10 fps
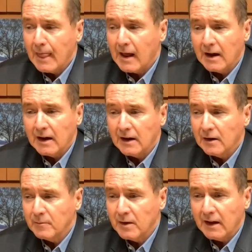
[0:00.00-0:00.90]

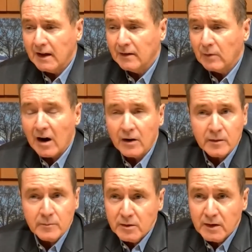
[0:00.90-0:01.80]
And our
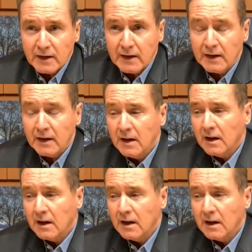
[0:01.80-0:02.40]
community